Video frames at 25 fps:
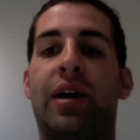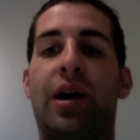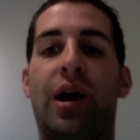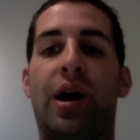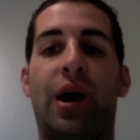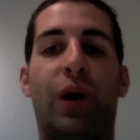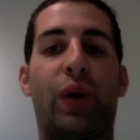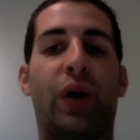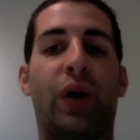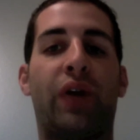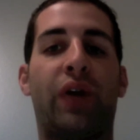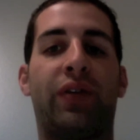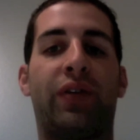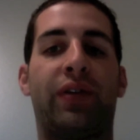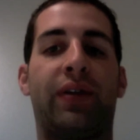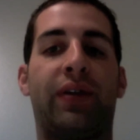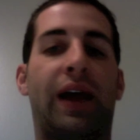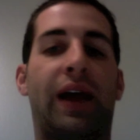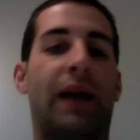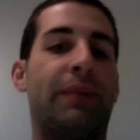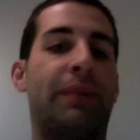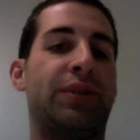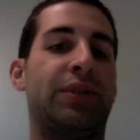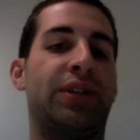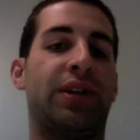However,
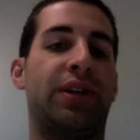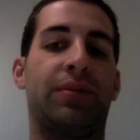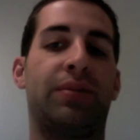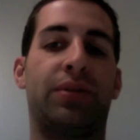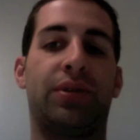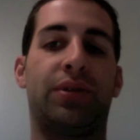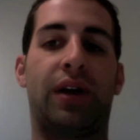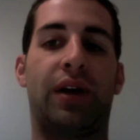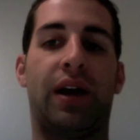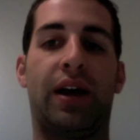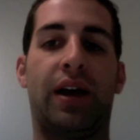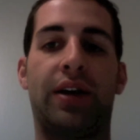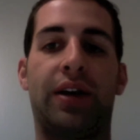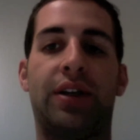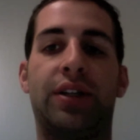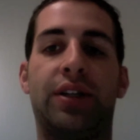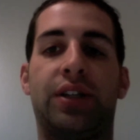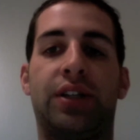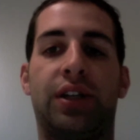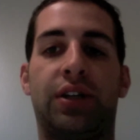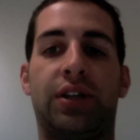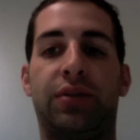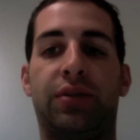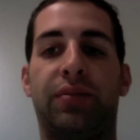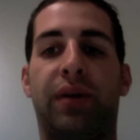MGM Mirage
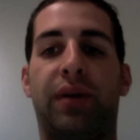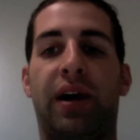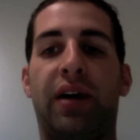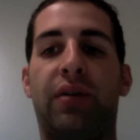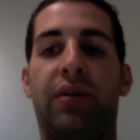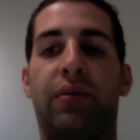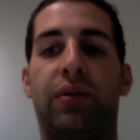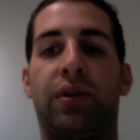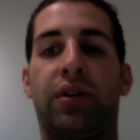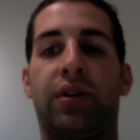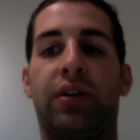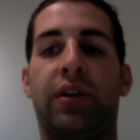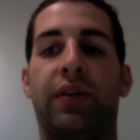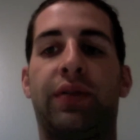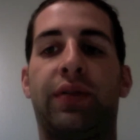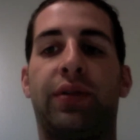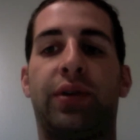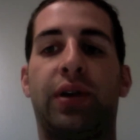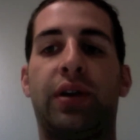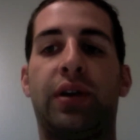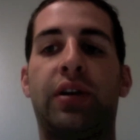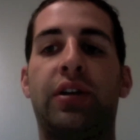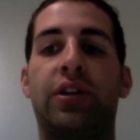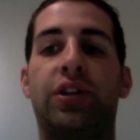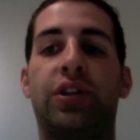and Dubai World have
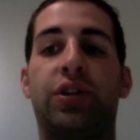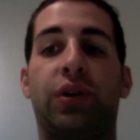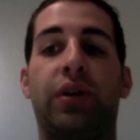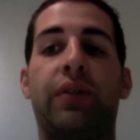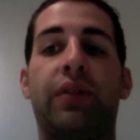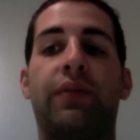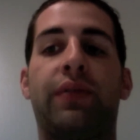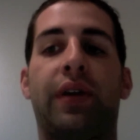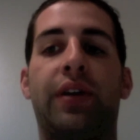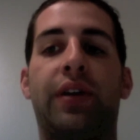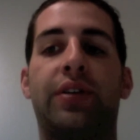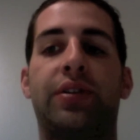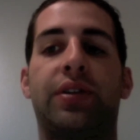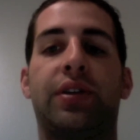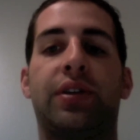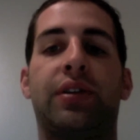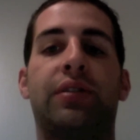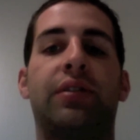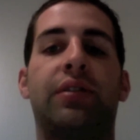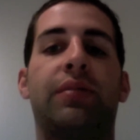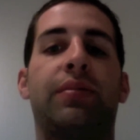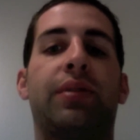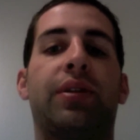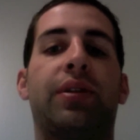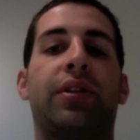created a joint venture
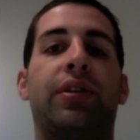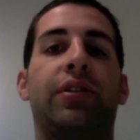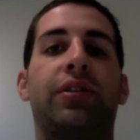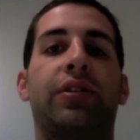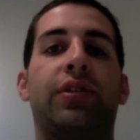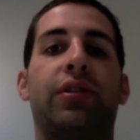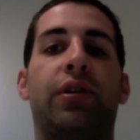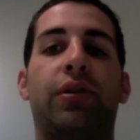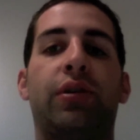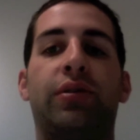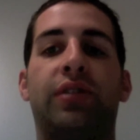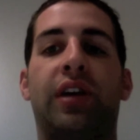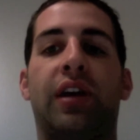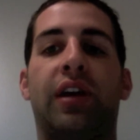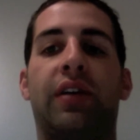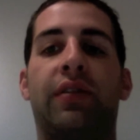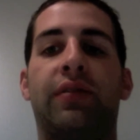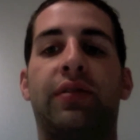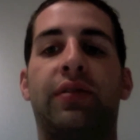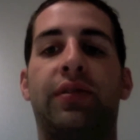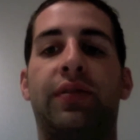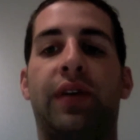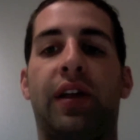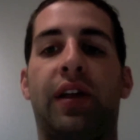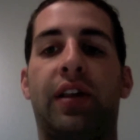to build a new hotel
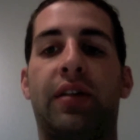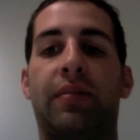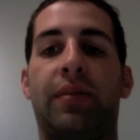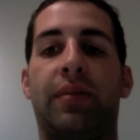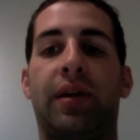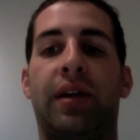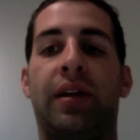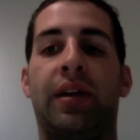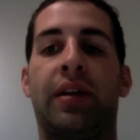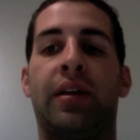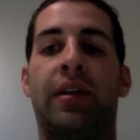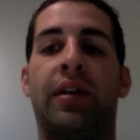development,